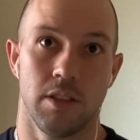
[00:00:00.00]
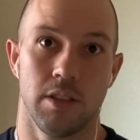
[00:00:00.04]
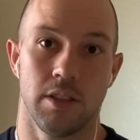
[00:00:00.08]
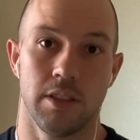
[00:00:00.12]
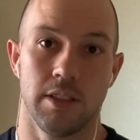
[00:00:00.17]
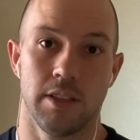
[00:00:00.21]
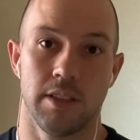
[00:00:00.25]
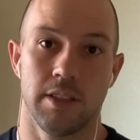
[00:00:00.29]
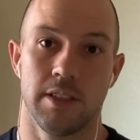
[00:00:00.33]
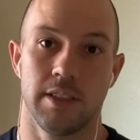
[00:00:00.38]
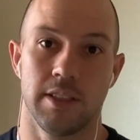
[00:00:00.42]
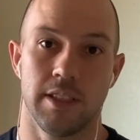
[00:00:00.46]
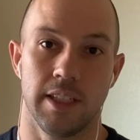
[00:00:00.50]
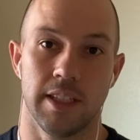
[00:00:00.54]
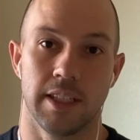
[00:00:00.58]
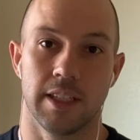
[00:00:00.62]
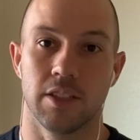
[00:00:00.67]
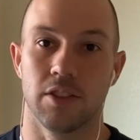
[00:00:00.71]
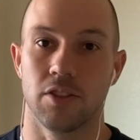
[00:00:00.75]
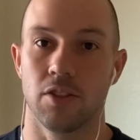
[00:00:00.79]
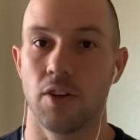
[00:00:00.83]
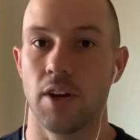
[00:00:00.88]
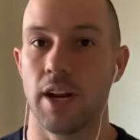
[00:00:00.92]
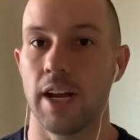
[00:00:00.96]

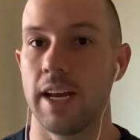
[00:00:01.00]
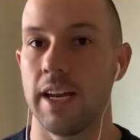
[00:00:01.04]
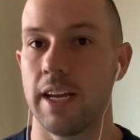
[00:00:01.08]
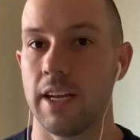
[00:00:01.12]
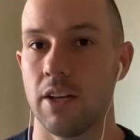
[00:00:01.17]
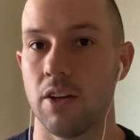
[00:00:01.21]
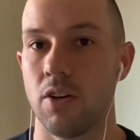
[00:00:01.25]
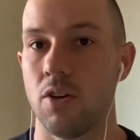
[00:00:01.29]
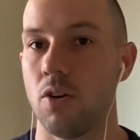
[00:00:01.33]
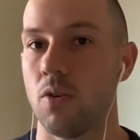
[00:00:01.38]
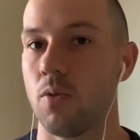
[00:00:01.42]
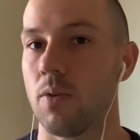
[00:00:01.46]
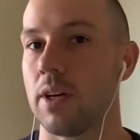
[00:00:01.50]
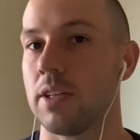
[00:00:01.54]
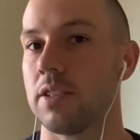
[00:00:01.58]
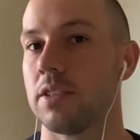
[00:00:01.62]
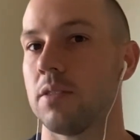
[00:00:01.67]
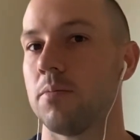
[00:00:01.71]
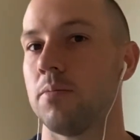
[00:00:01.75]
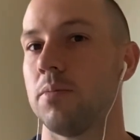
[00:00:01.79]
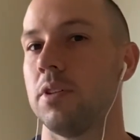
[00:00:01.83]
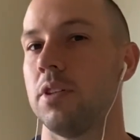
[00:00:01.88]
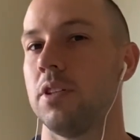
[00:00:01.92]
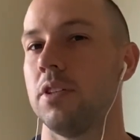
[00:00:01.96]
6 or 8 new
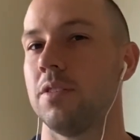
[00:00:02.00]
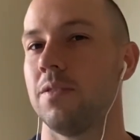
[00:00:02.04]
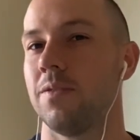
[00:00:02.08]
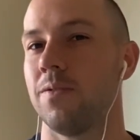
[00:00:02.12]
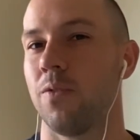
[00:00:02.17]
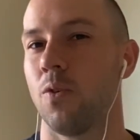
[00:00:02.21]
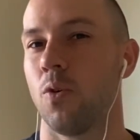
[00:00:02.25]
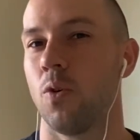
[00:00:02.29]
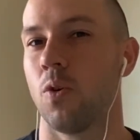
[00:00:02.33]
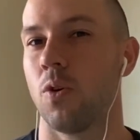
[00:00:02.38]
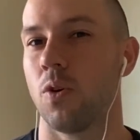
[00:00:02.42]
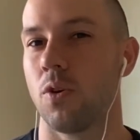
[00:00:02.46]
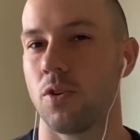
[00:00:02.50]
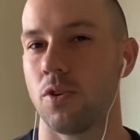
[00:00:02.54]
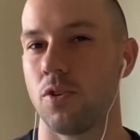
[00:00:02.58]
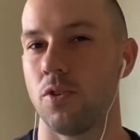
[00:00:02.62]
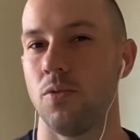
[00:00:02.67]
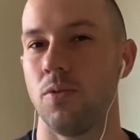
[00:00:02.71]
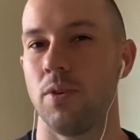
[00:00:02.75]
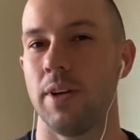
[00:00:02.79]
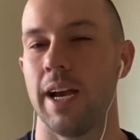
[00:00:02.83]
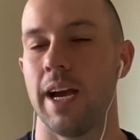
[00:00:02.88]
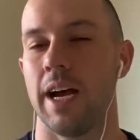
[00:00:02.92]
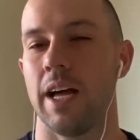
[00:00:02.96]
recipes, 4
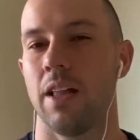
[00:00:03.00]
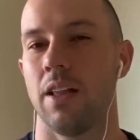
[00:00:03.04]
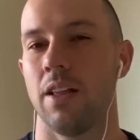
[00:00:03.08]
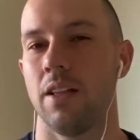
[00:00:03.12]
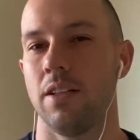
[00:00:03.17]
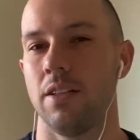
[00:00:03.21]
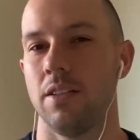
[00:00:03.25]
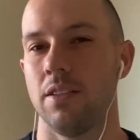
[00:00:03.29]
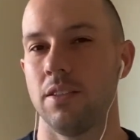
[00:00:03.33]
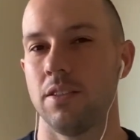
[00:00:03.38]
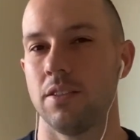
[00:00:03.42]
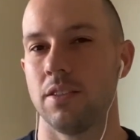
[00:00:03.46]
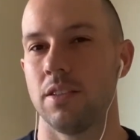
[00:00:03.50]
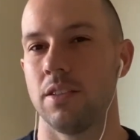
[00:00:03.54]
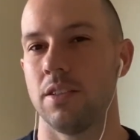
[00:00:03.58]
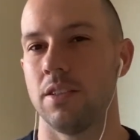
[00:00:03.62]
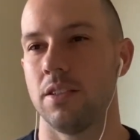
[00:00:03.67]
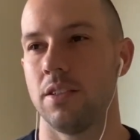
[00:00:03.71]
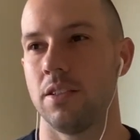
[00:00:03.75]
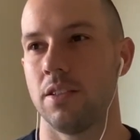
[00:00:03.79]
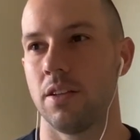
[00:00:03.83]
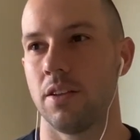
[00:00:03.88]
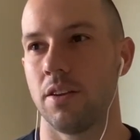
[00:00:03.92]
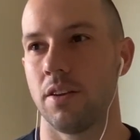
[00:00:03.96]
2 gallons
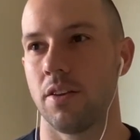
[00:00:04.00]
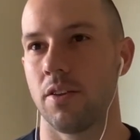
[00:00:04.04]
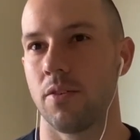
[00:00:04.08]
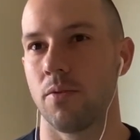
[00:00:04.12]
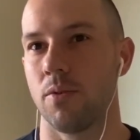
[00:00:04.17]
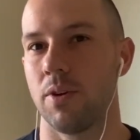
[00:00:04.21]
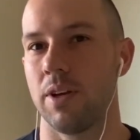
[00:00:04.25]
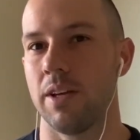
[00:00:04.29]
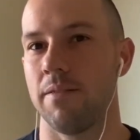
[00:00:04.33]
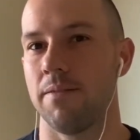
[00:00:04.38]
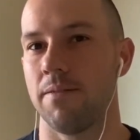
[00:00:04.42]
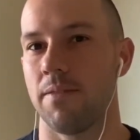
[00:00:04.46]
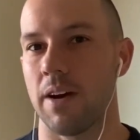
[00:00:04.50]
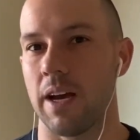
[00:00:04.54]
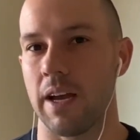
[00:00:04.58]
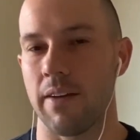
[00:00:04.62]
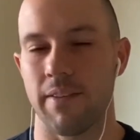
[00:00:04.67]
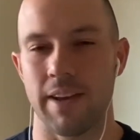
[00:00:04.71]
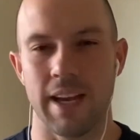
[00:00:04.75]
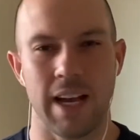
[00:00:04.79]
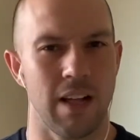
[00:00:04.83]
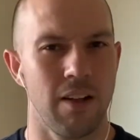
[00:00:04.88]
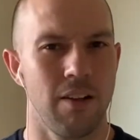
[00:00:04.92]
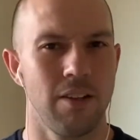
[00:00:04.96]
and 3 5
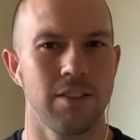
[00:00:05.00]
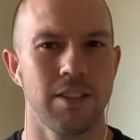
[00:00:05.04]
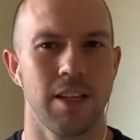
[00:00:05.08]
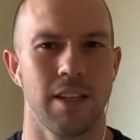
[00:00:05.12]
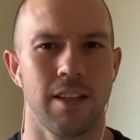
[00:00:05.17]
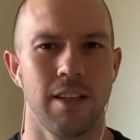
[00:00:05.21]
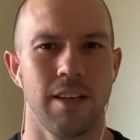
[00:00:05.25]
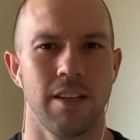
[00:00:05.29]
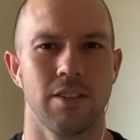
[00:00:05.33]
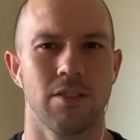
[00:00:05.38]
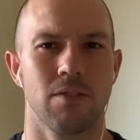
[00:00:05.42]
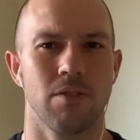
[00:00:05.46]
gallons, I think. So